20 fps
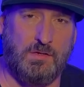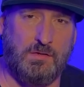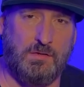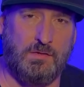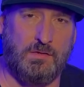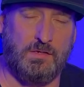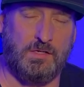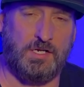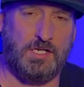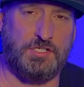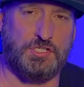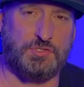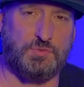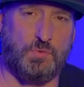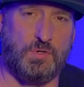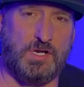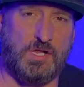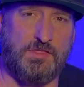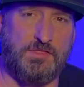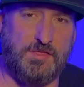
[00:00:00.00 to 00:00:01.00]
And I just
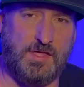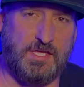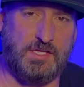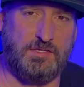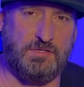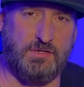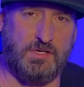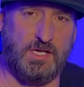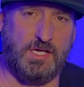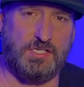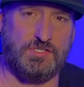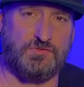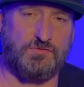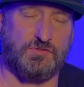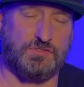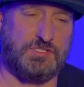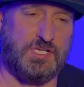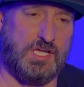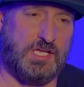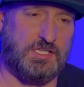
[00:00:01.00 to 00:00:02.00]
want to thank you guys for
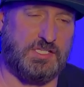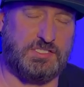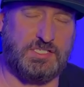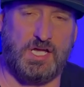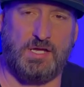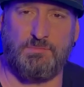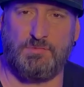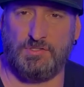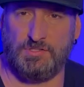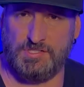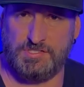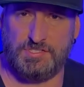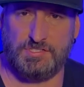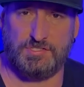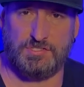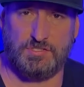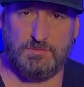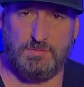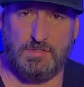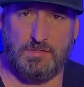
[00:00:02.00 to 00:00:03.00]
taking the time to listen
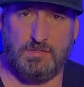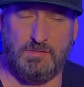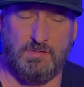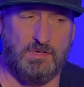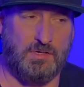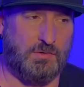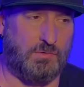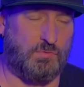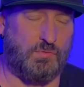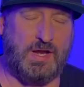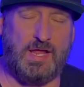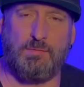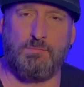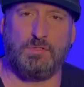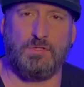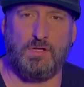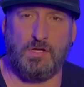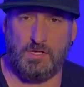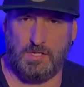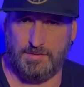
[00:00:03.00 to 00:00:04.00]
to me ramble
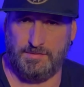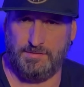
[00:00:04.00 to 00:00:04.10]
on.